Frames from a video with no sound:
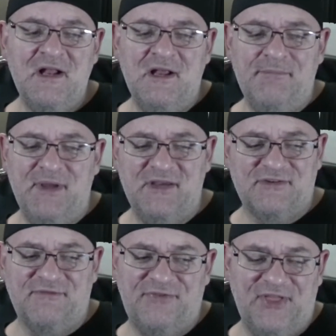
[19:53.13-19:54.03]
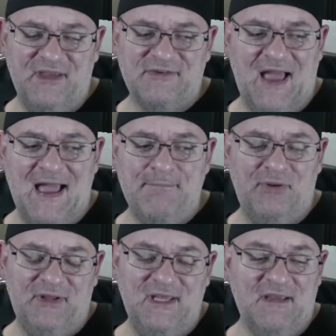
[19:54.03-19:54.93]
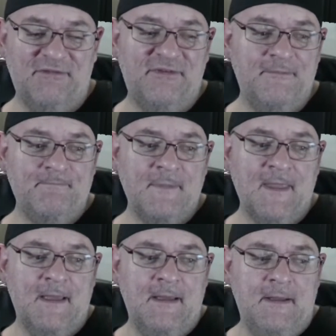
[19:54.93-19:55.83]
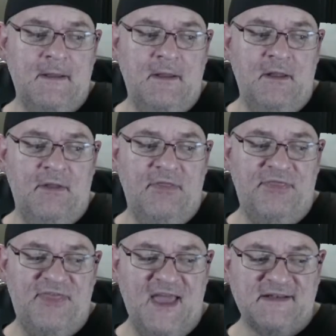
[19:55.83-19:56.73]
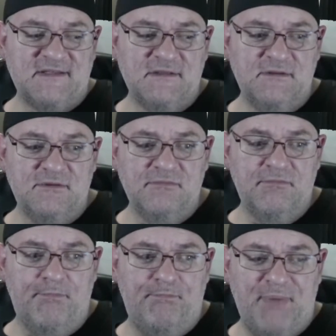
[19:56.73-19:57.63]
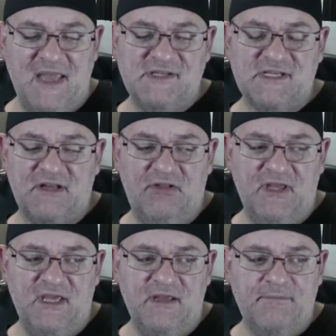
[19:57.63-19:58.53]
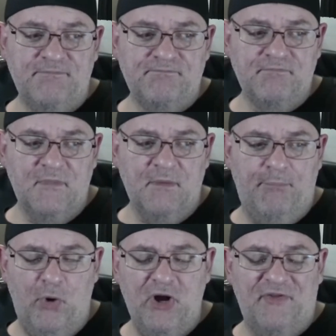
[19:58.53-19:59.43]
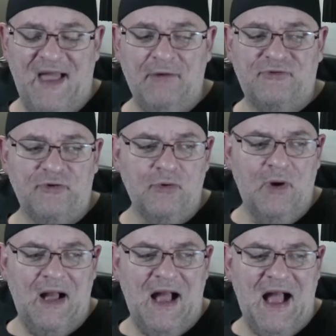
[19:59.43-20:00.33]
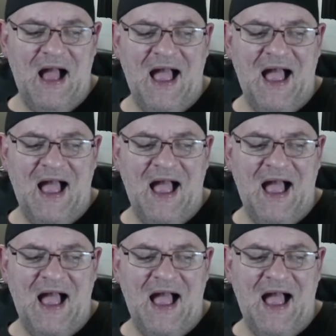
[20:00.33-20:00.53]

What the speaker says: because of things I believe that basically boil down to, I